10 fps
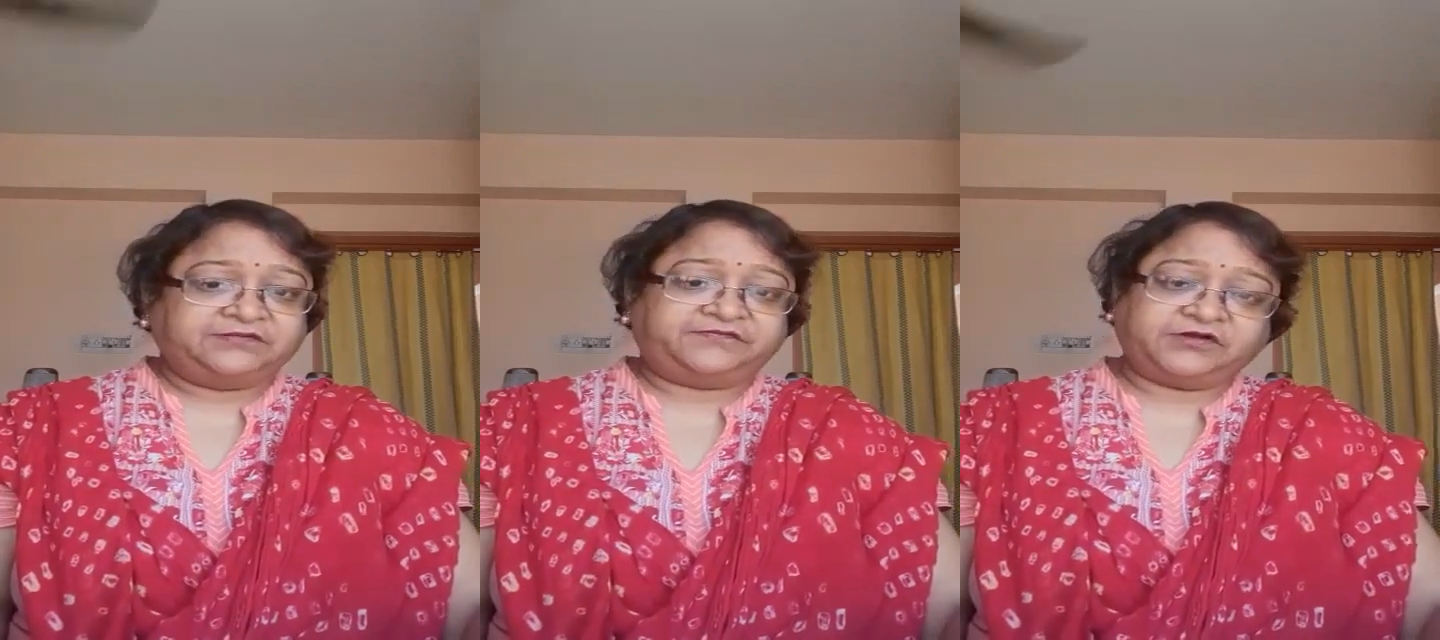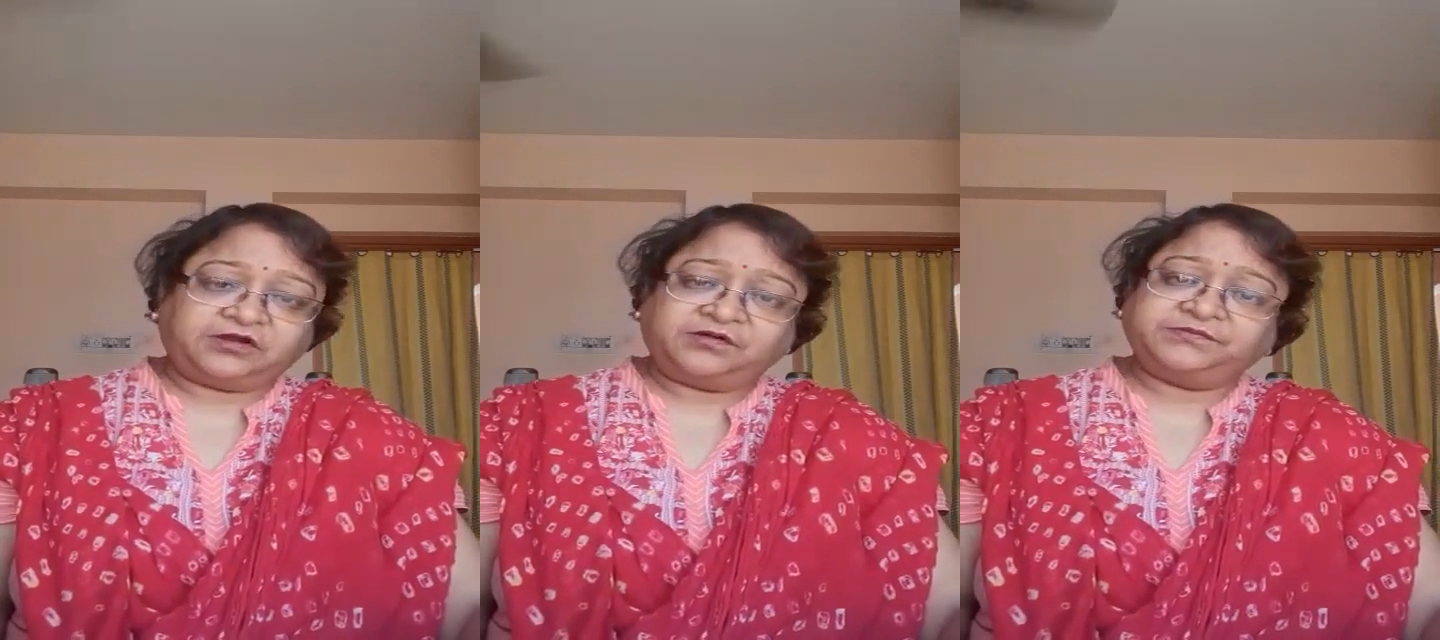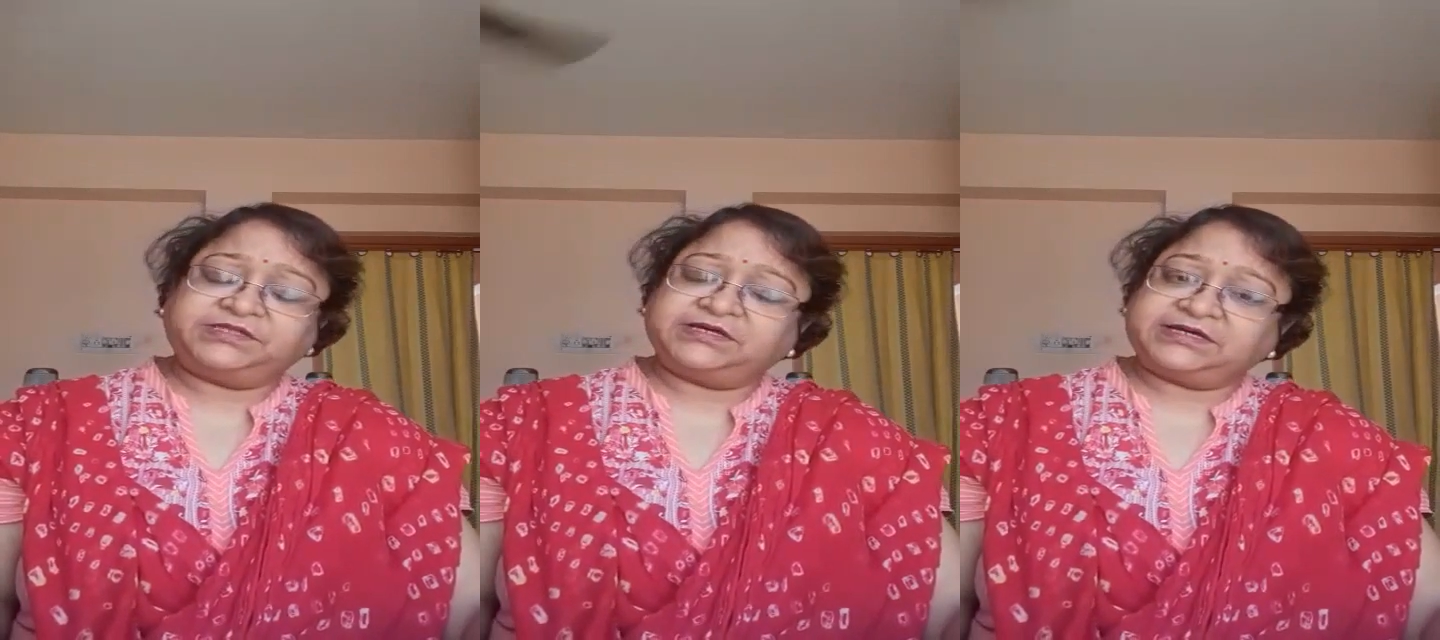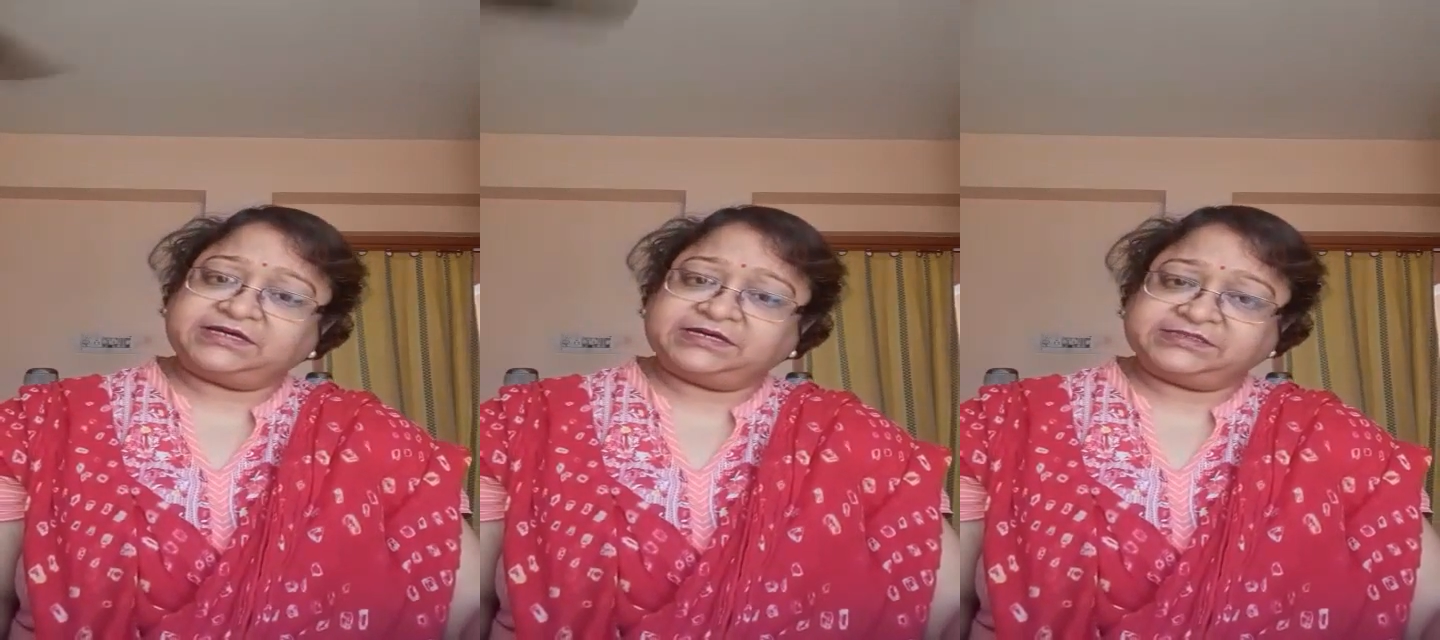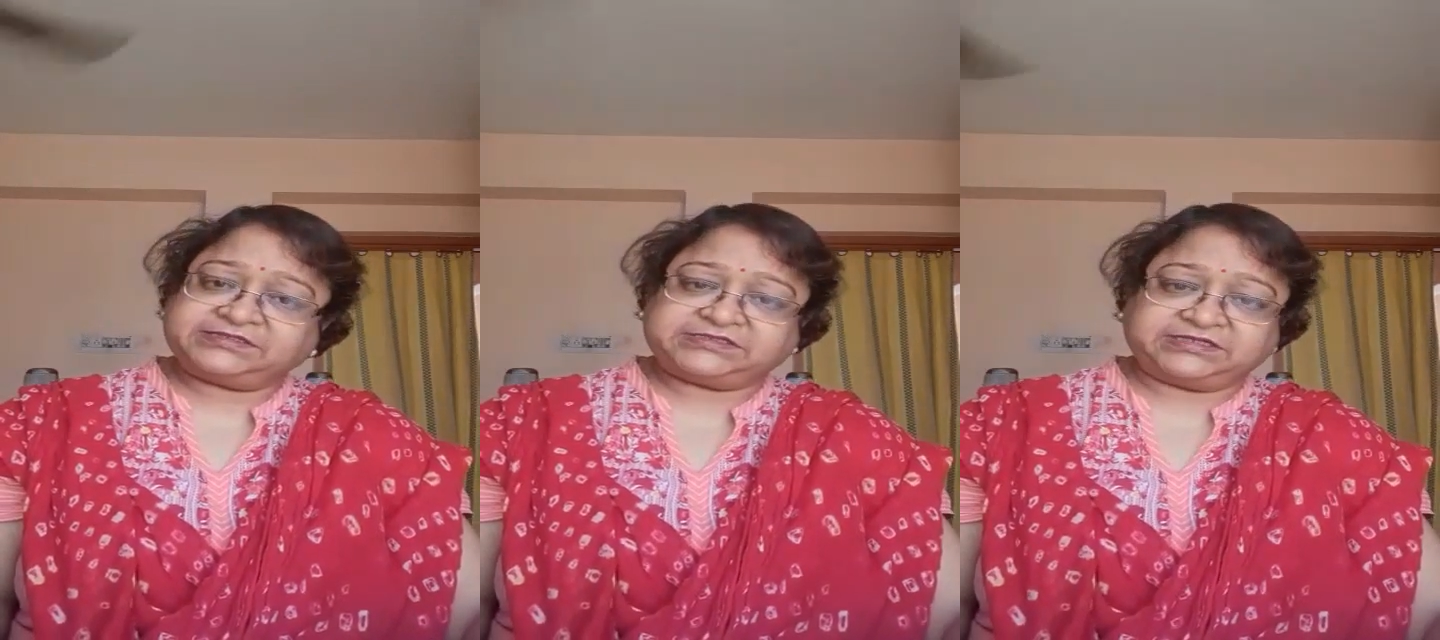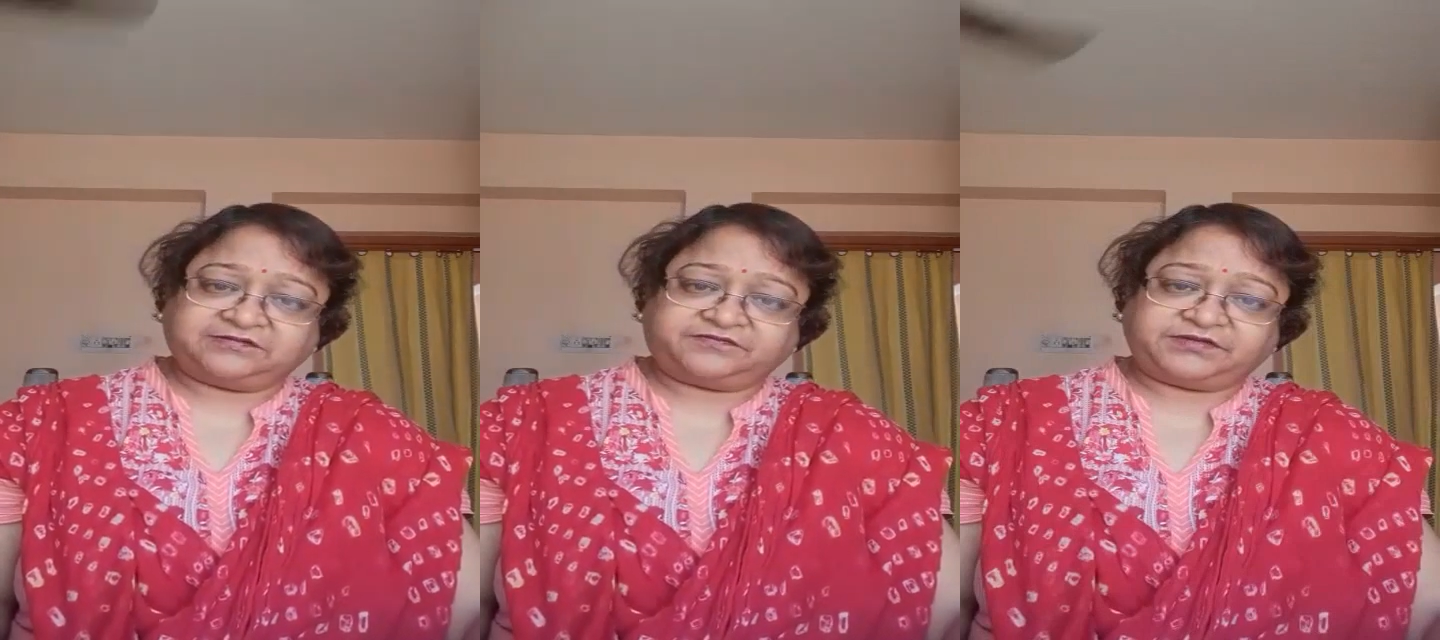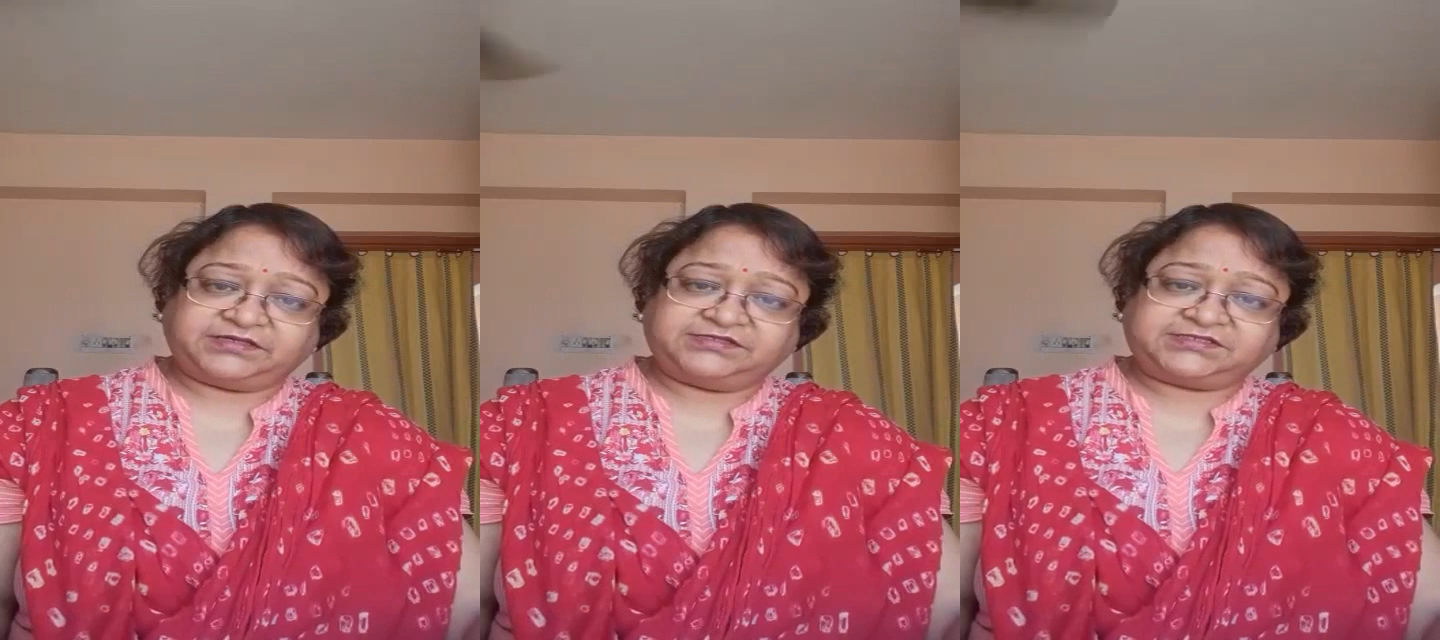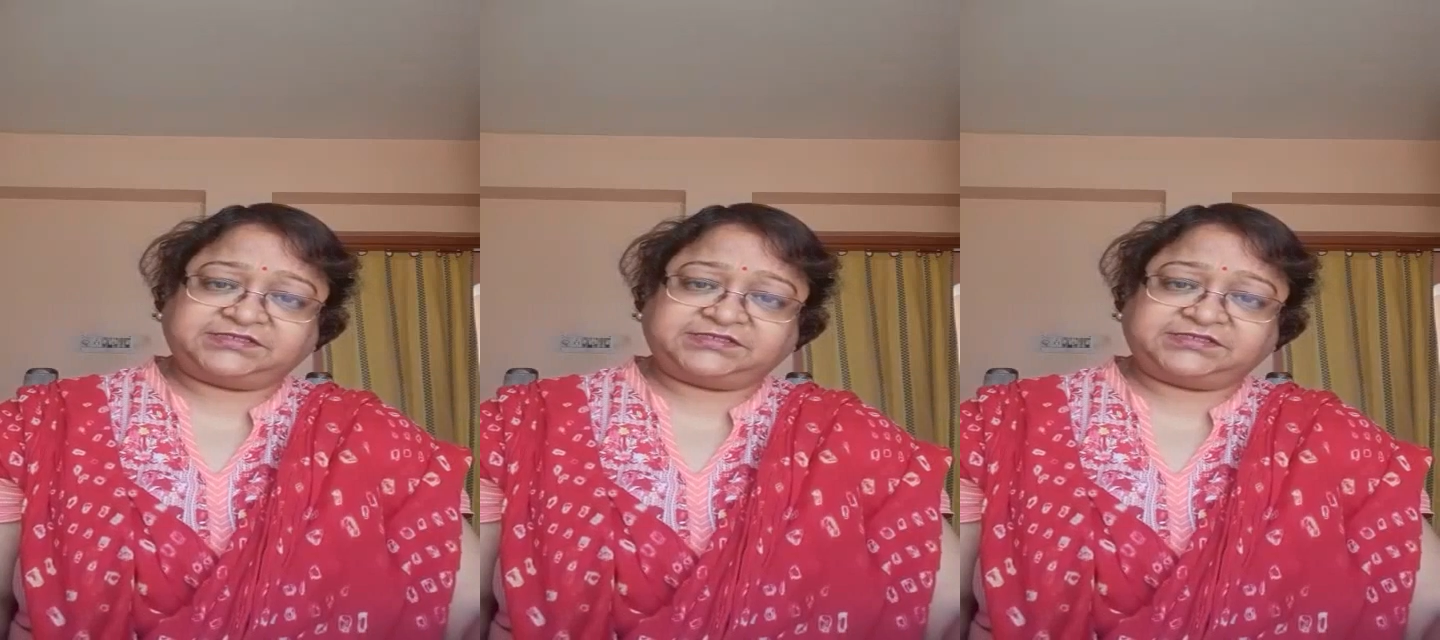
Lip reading: to the lower layers,